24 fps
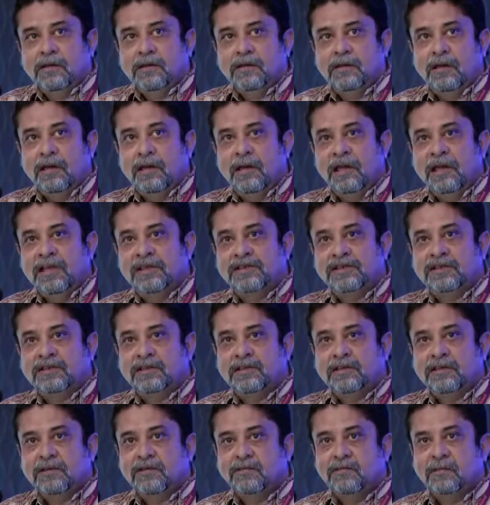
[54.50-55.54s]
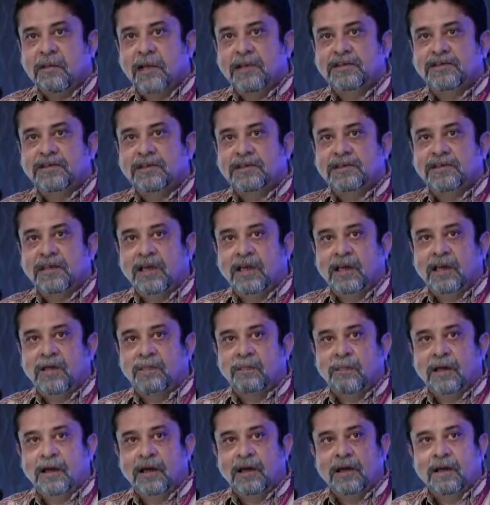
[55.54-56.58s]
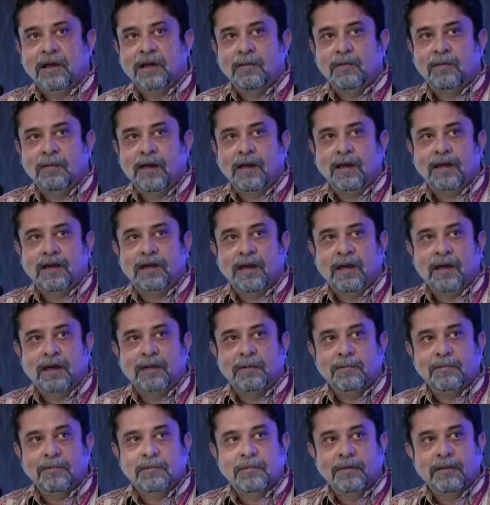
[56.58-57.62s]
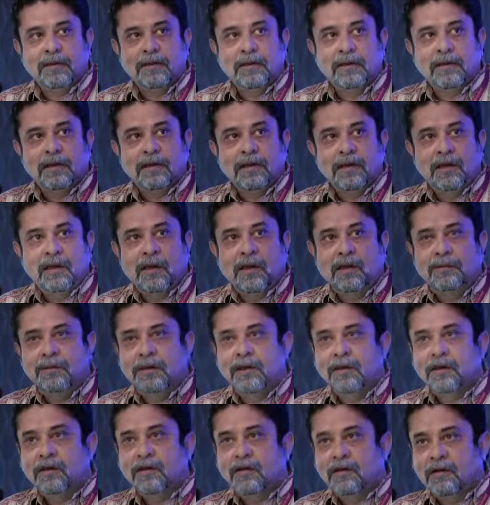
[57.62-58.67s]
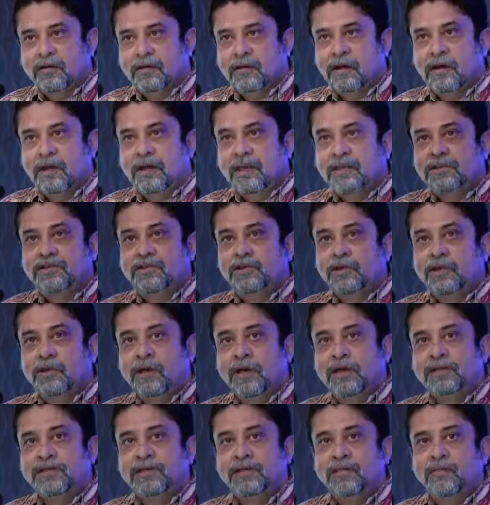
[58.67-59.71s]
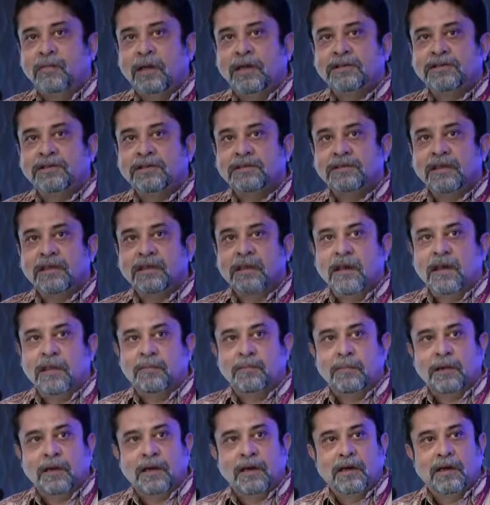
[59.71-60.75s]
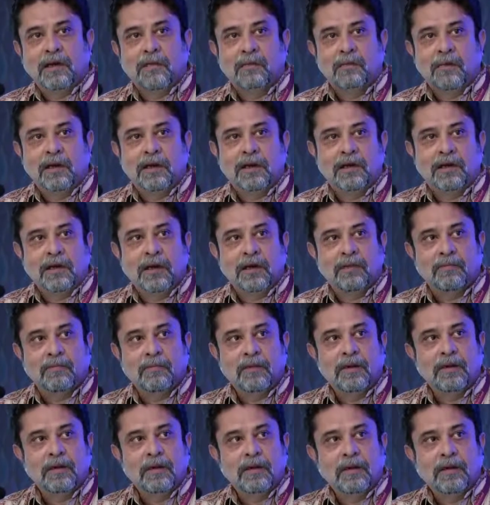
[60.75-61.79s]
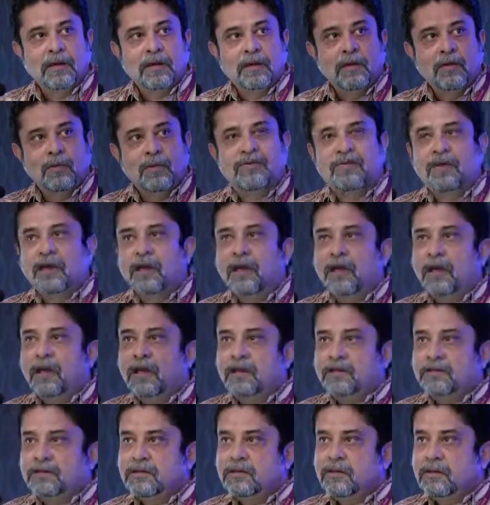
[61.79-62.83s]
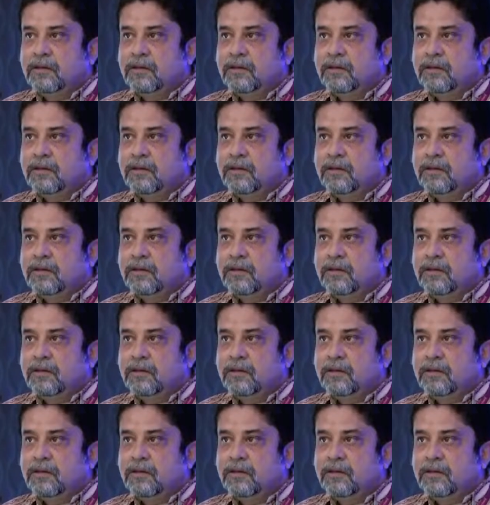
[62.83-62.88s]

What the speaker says: the least matches I played in my time, the least duration matches that I played in my time were 3 days